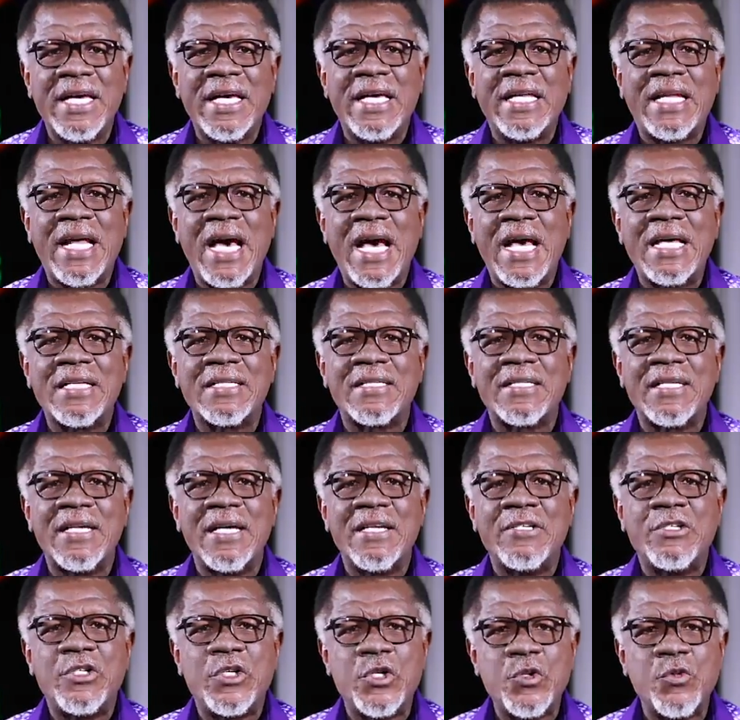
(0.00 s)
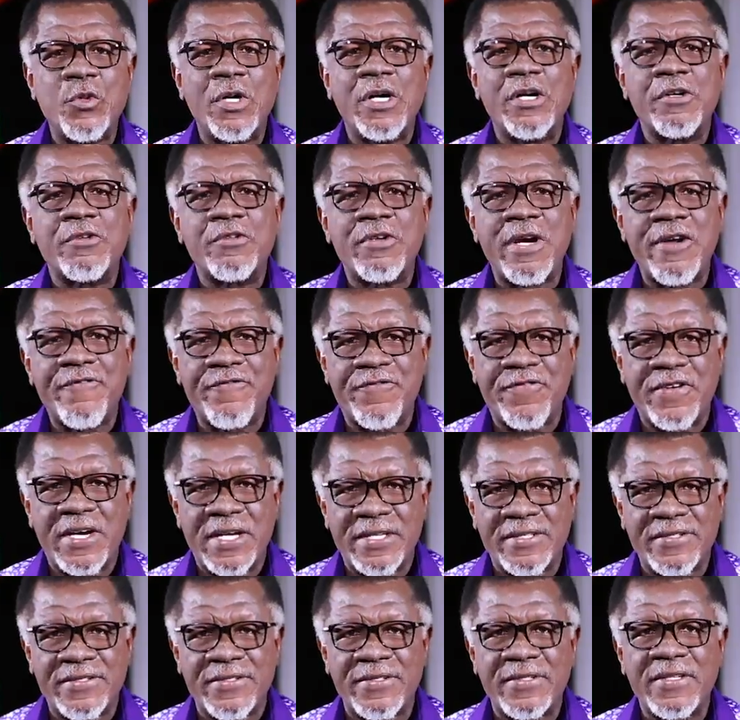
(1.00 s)
it has a dual
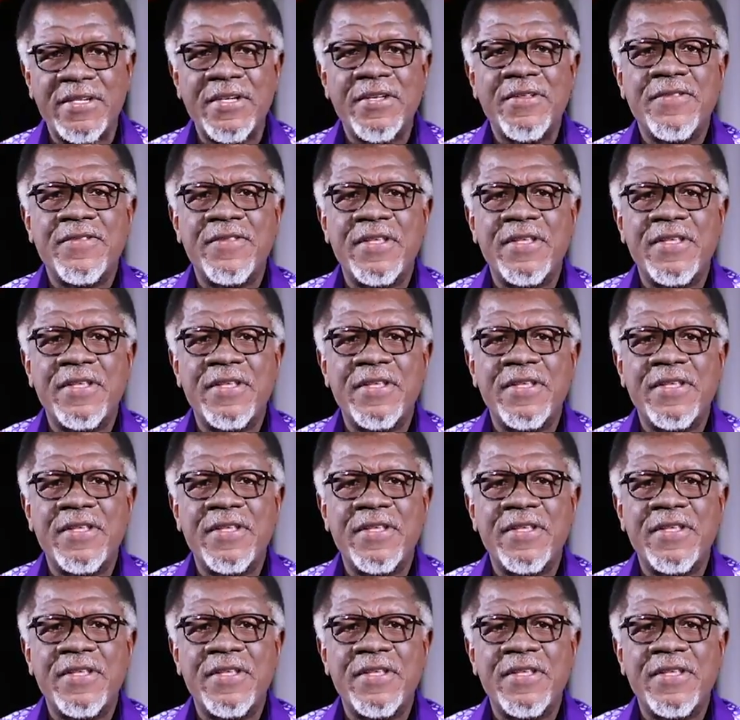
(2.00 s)
reference.